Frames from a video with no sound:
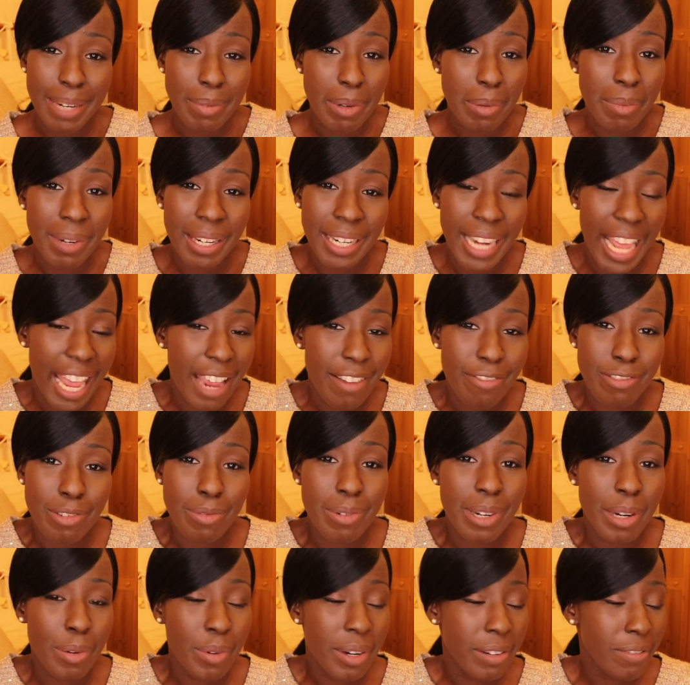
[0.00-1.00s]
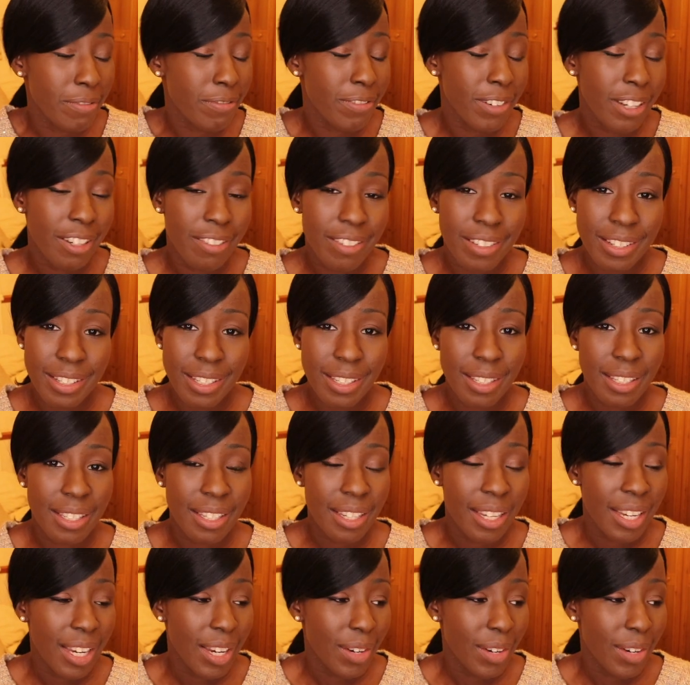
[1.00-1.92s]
We went everywhere. We went to Florence,